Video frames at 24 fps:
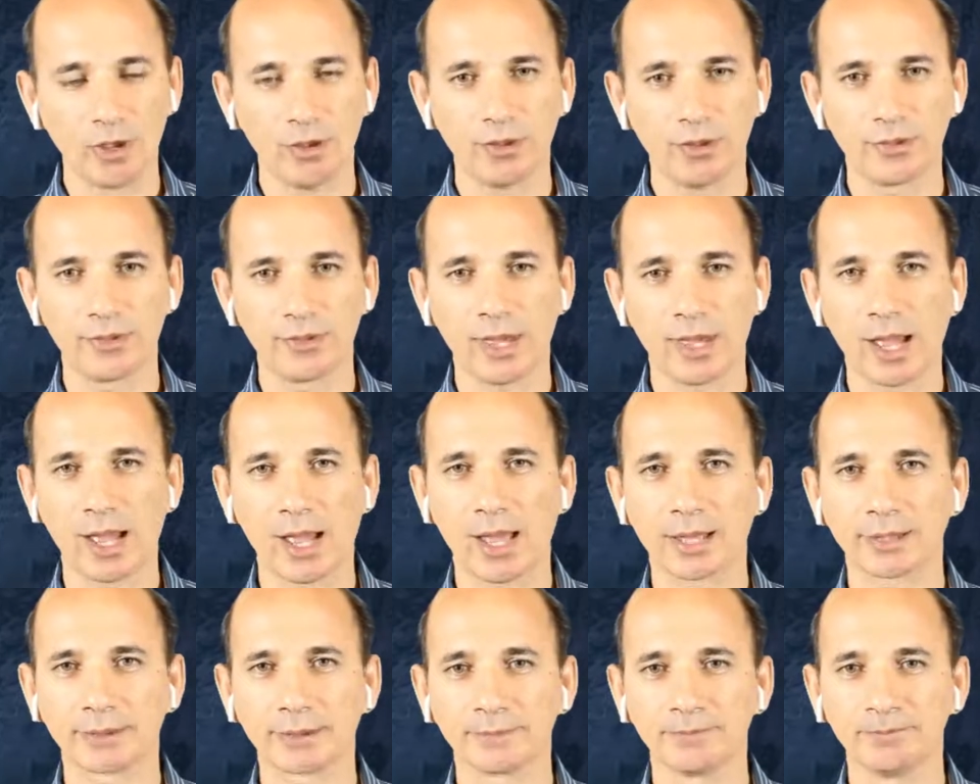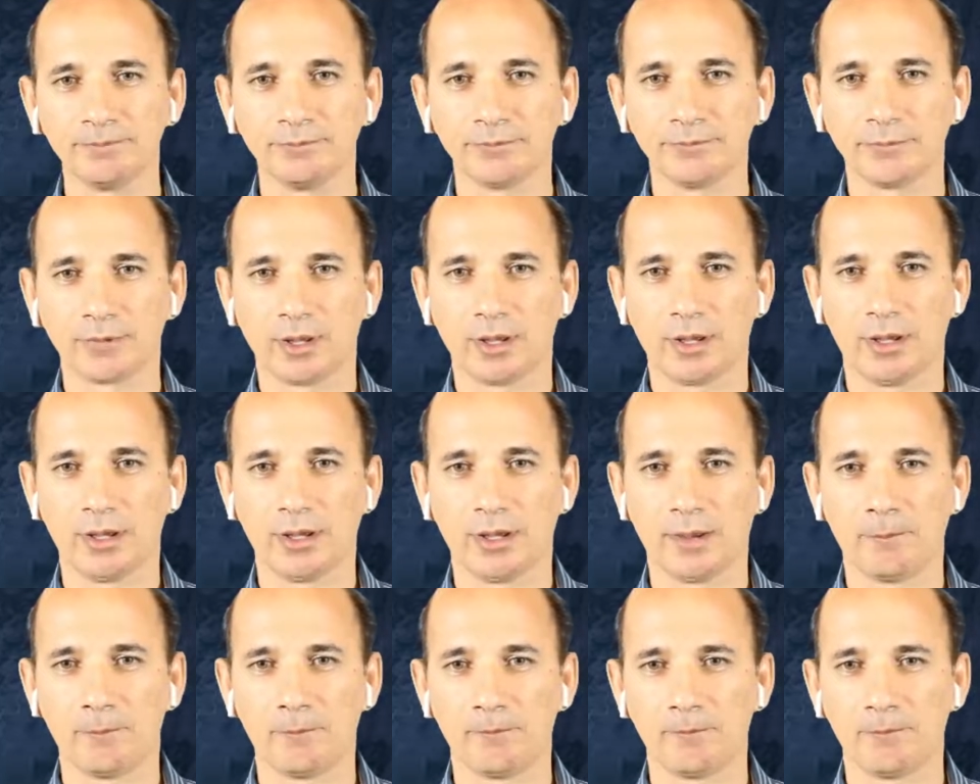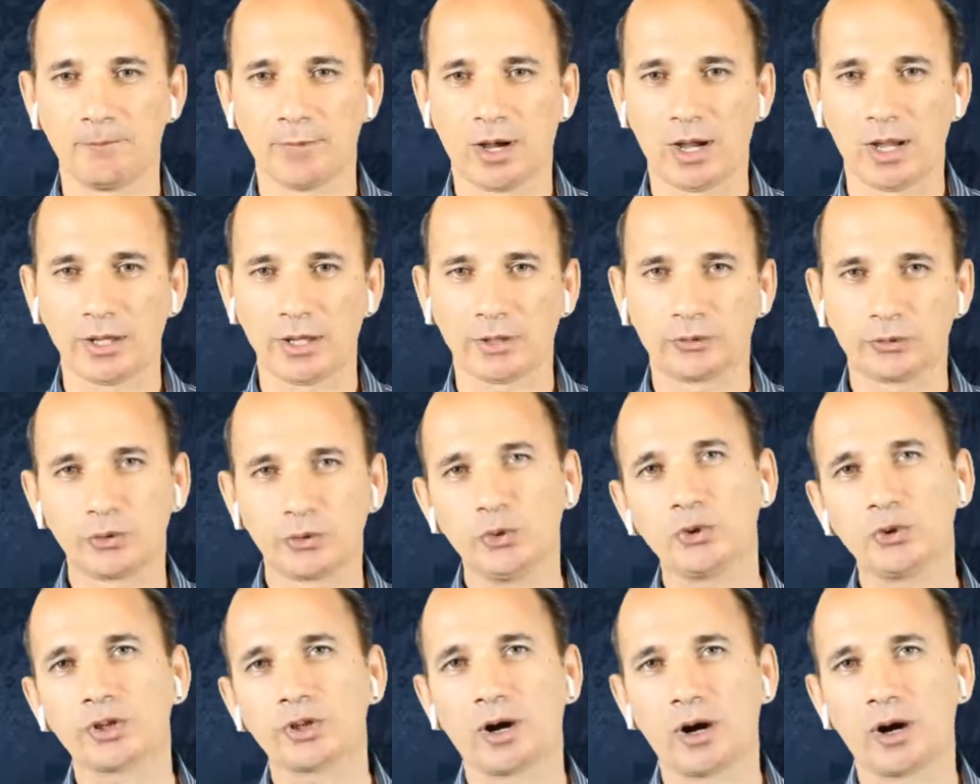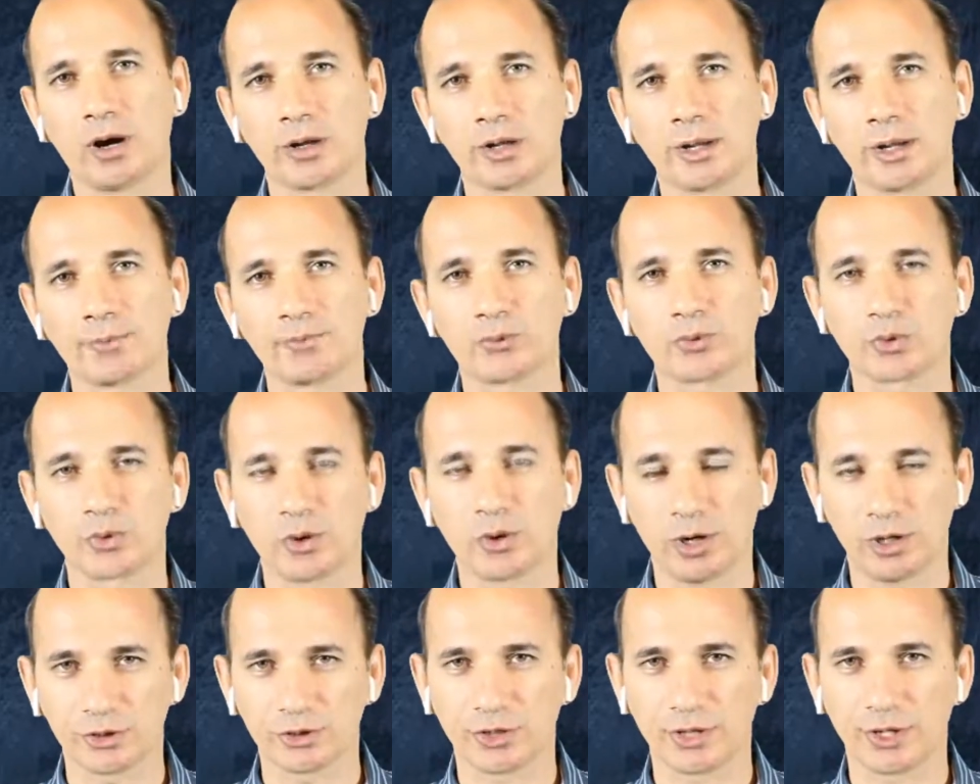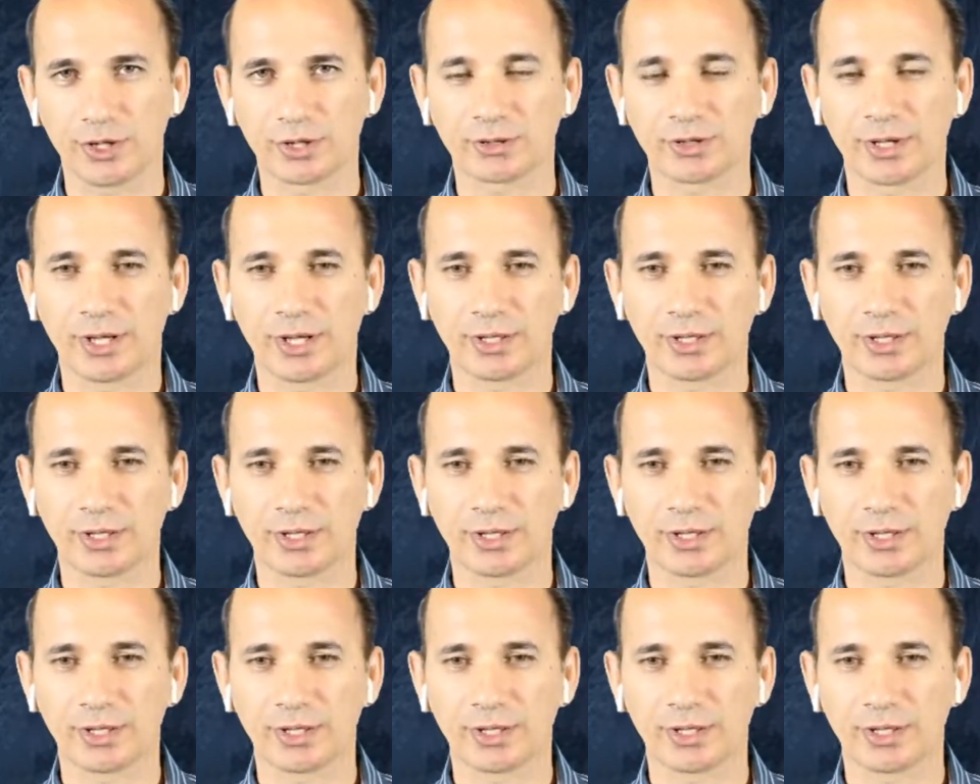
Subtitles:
that I took on a project,